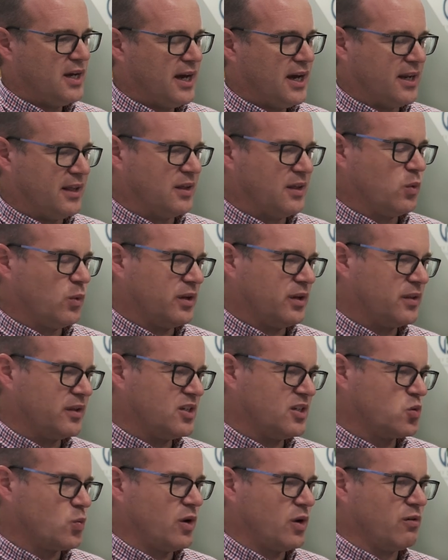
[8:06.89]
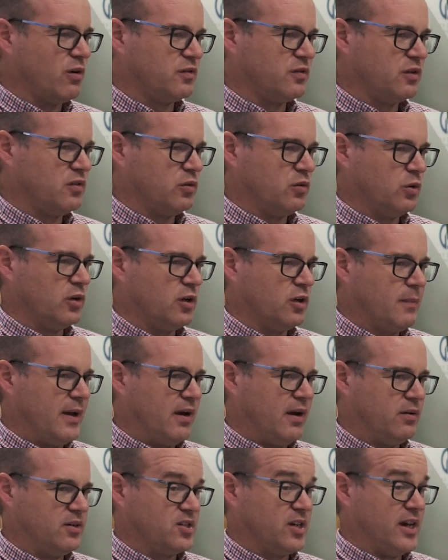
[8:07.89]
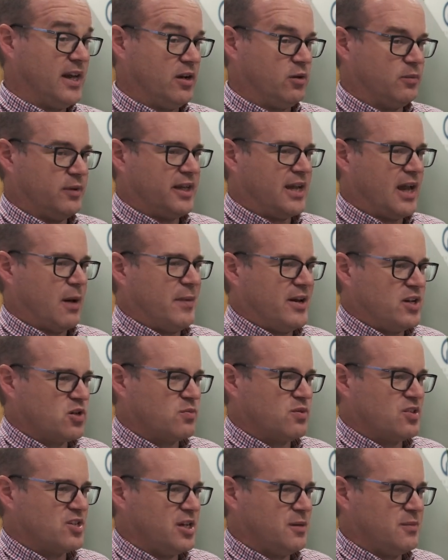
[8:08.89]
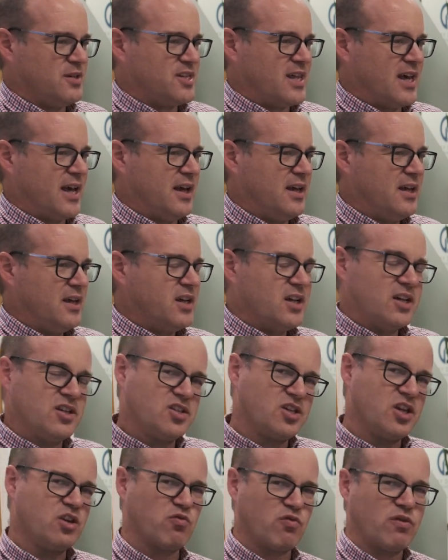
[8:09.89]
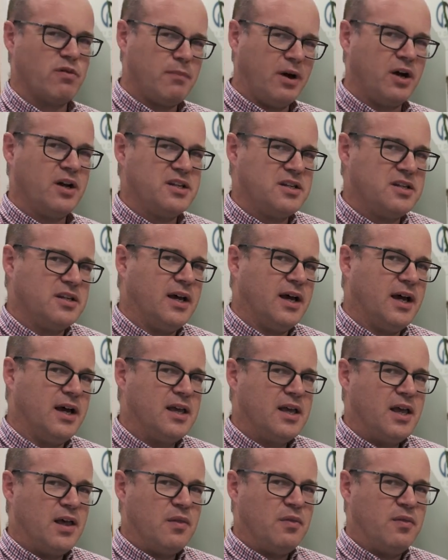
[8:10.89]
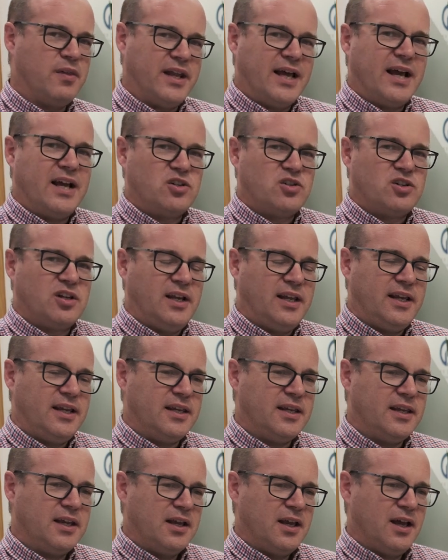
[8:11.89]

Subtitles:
And I think one of the things we're often talking about as I head up the account management team is that continual reminder that actually